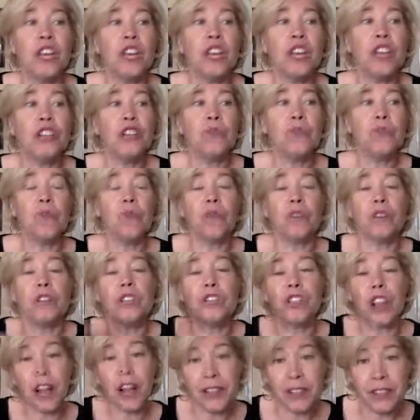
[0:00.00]
to Ward
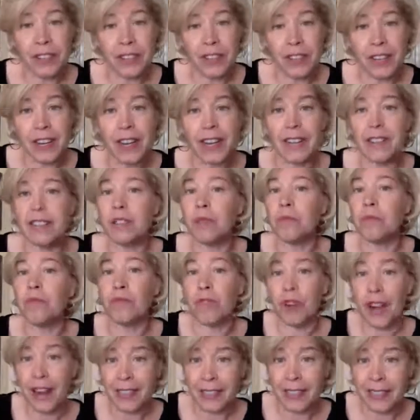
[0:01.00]
Johnston and some
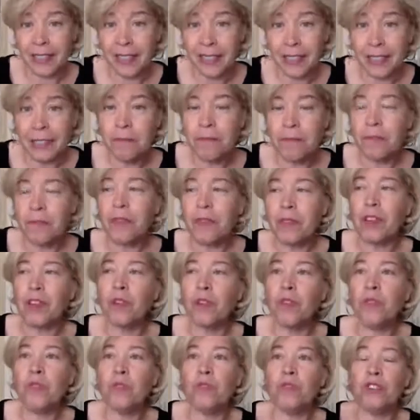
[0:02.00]
friends
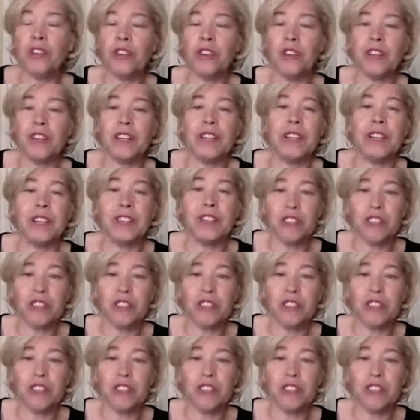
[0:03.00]
who turned it into